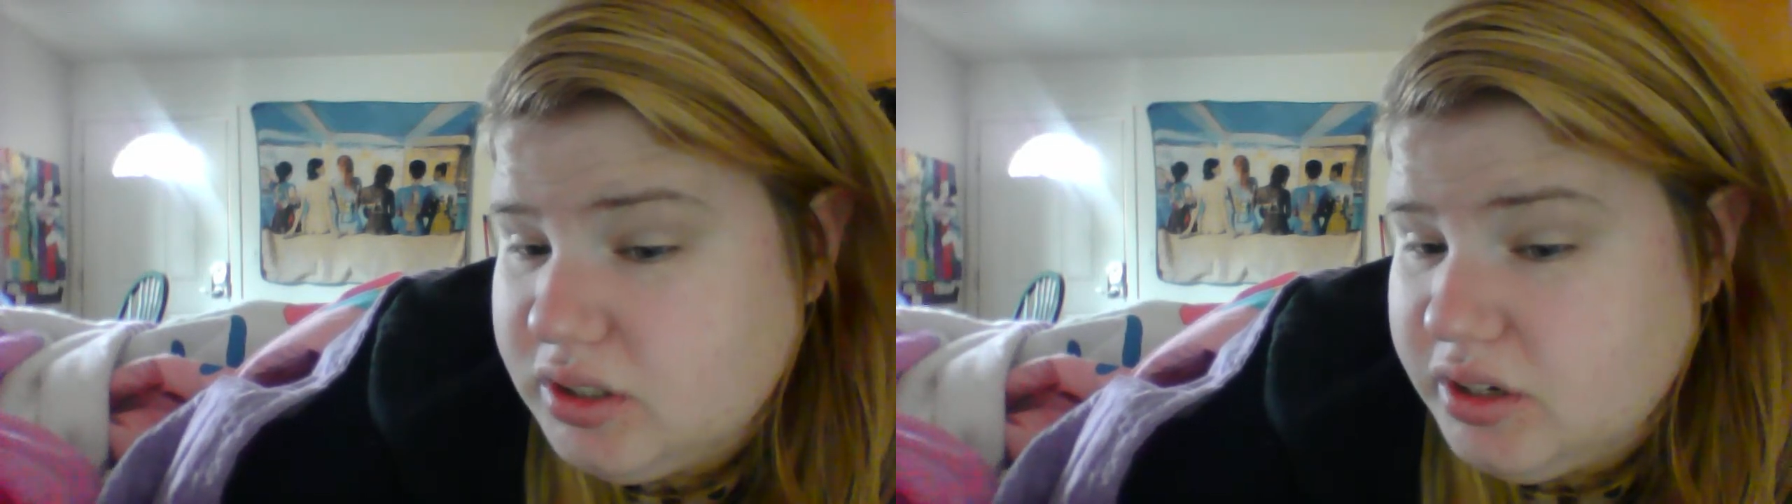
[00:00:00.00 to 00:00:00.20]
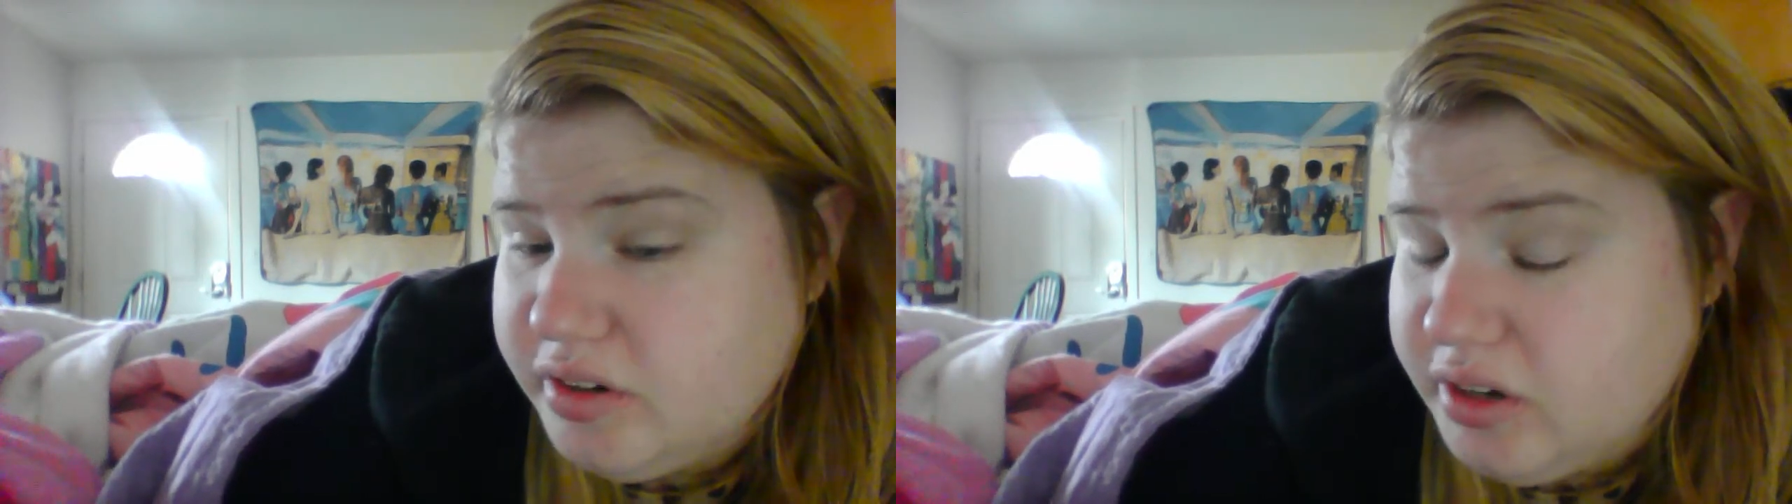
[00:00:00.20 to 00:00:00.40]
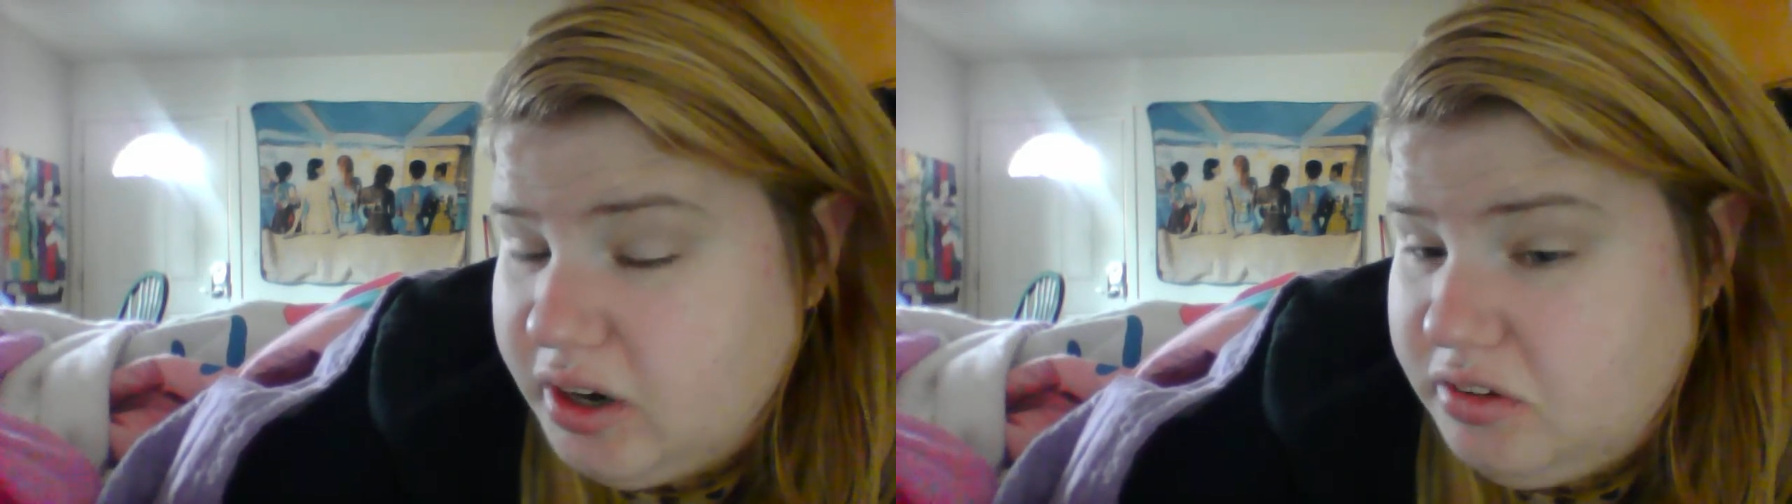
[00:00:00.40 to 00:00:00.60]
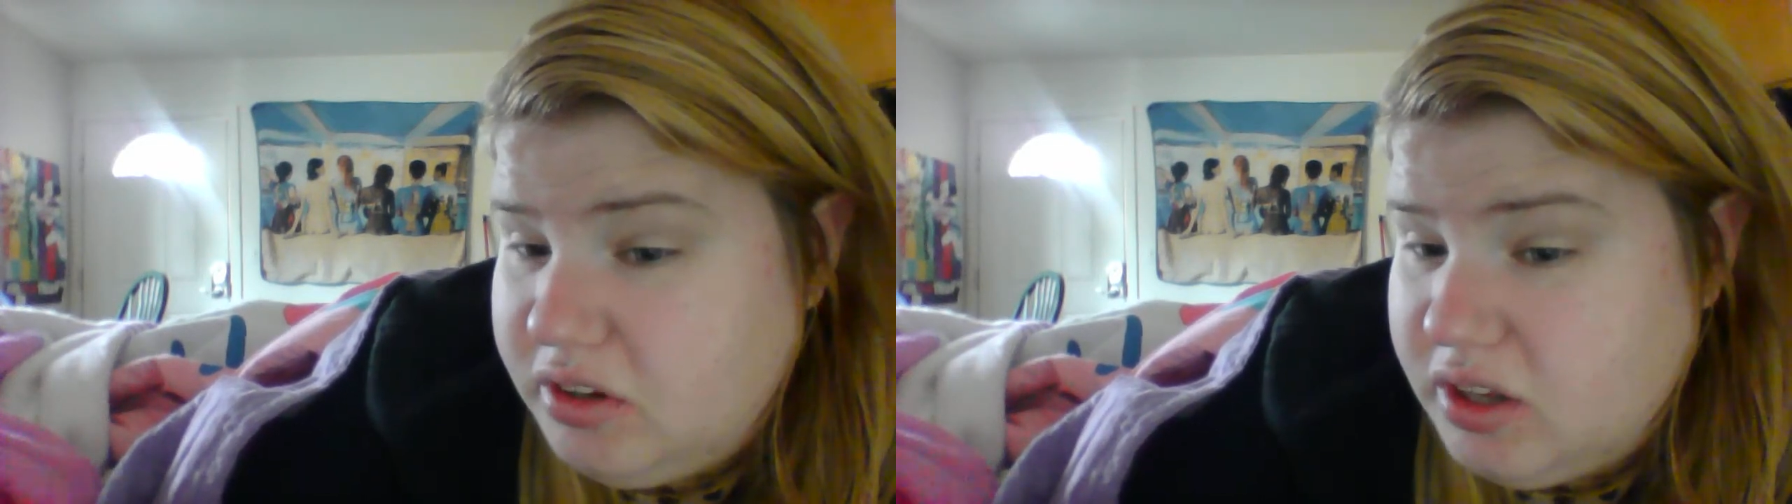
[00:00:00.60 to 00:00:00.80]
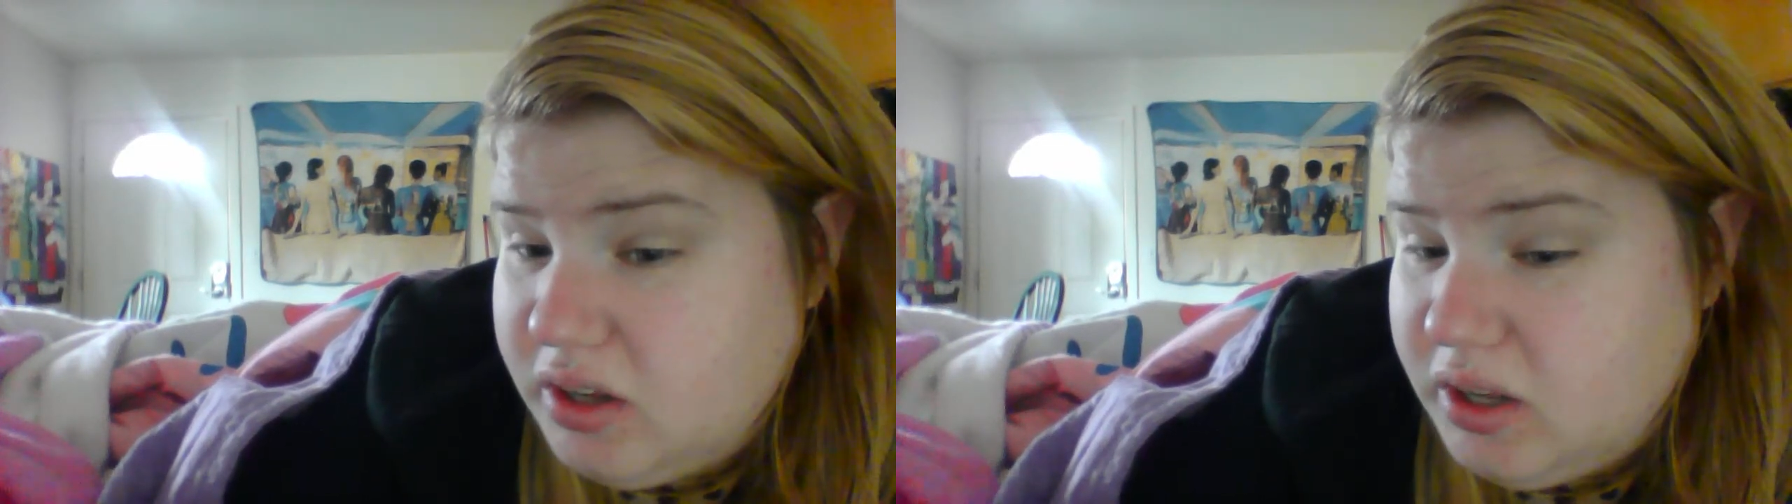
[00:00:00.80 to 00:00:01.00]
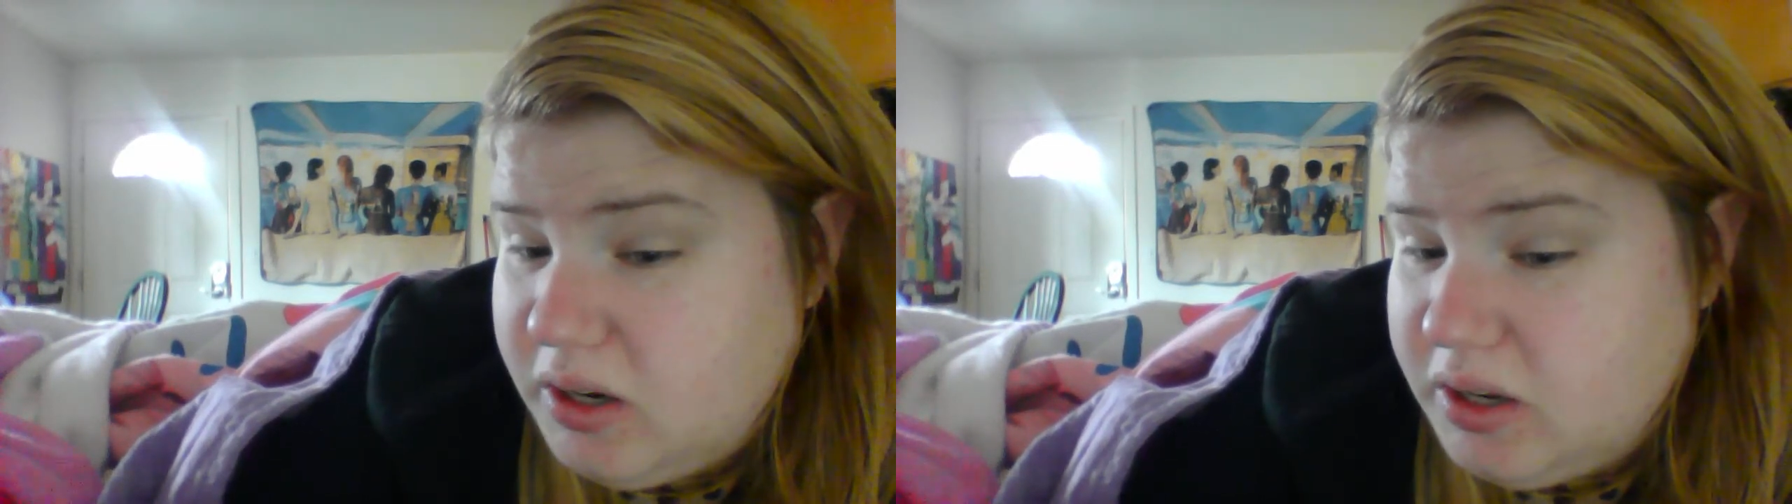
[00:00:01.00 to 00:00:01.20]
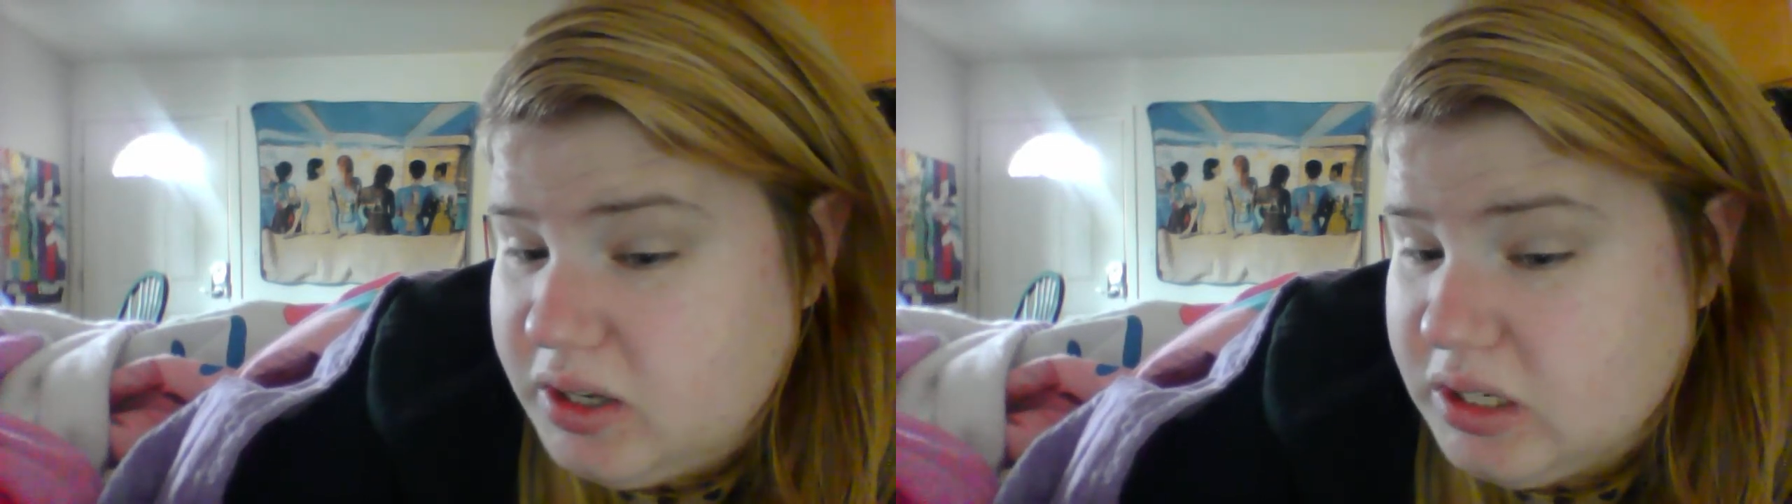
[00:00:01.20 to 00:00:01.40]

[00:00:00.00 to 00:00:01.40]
He's a nice kid.